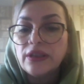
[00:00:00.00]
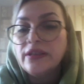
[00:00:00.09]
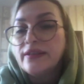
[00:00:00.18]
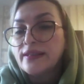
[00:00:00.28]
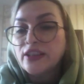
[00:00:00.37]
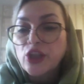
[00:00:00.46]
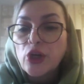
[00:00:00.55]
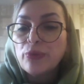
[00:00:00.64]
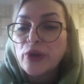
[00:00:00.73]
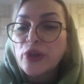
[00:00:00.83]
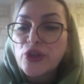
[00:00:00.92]
it is
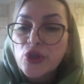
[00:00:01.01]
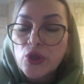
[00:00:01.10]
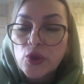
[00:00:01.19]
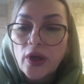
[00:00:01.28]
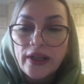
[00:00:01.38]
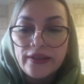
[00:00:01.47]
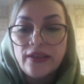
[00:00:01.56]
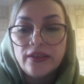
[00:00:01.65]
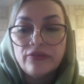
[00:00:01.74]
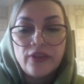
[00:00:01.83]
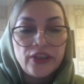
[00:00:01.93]
incumbent to
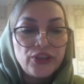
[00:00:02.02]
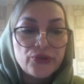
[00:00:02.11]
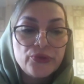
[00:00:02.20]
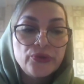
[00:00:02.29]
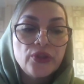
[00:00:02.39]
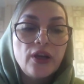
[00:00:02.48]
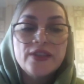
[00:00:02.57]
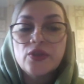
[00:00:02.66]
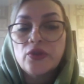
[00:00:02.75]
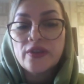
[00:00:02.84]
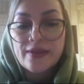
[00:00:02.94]
identify the root of
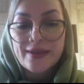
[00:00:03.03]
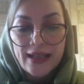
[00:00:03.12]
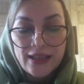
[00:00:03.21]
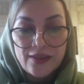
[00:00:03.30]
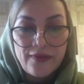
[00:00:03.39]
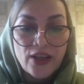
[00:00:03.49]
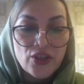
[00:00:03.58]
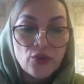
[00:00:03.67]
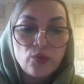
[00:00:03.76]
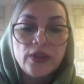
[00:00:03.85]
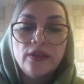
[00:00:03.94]
student
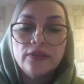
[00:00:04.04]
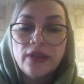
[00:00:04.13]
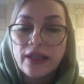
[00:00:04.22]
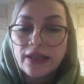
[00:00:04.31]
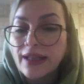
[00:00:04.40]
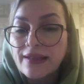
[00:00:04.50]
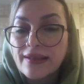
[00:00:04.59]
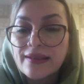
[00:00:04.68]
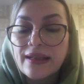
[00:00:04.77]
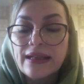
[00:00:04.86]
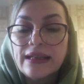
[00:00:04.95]
satisfaction with online classes